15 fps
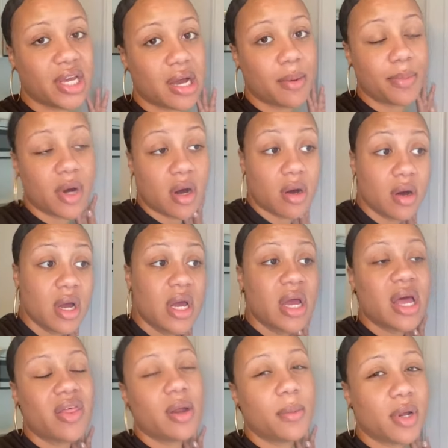I bought. And
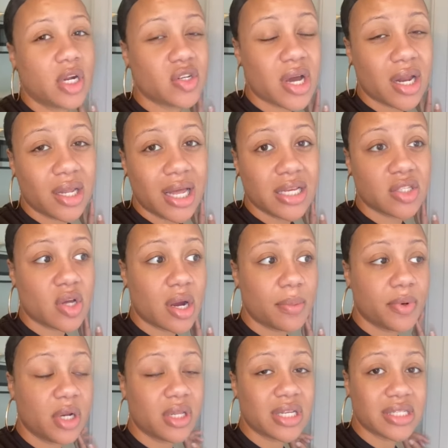I'm going to try to like start
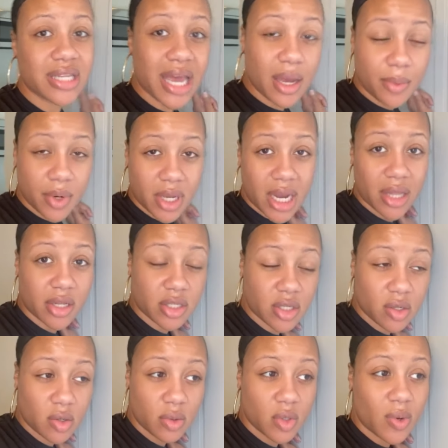putting this table together
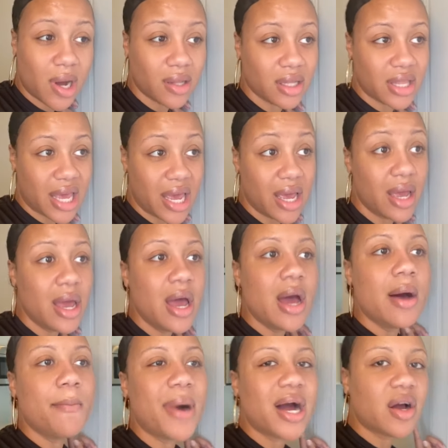too, do all of that.
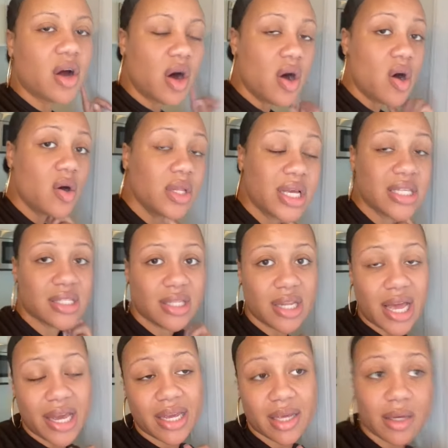My goal is to
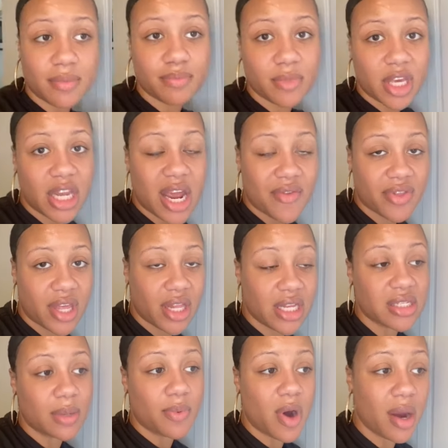like get everything in this
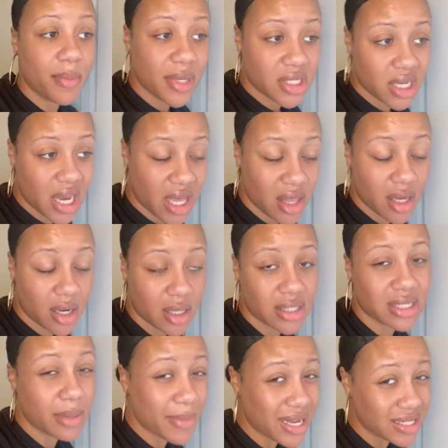apartment together,
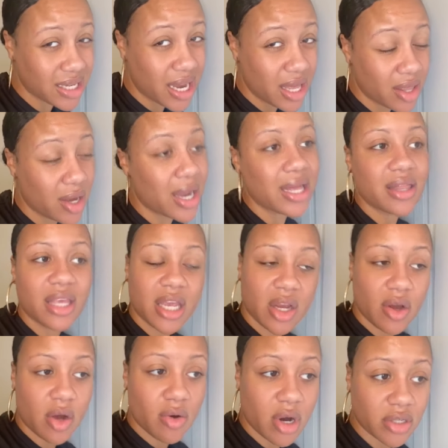semi together, and then
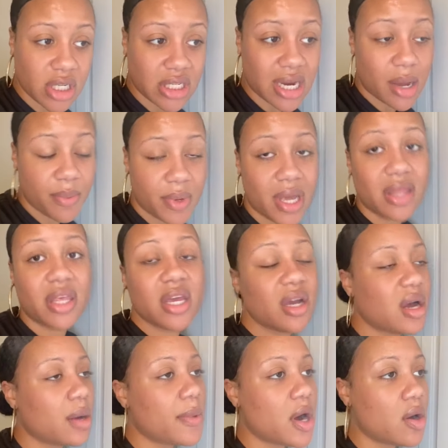go grocery shopping, and then
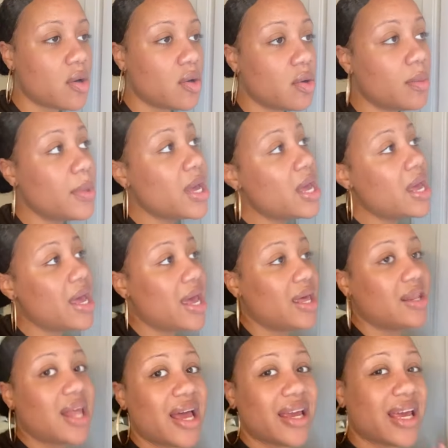come home and
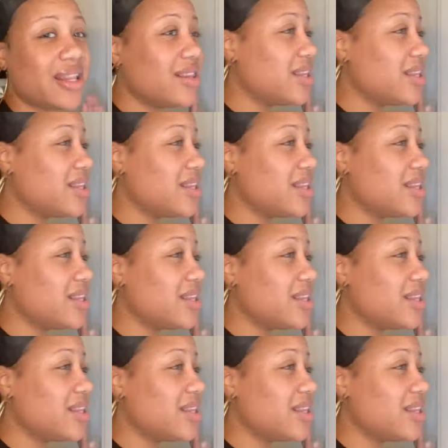like at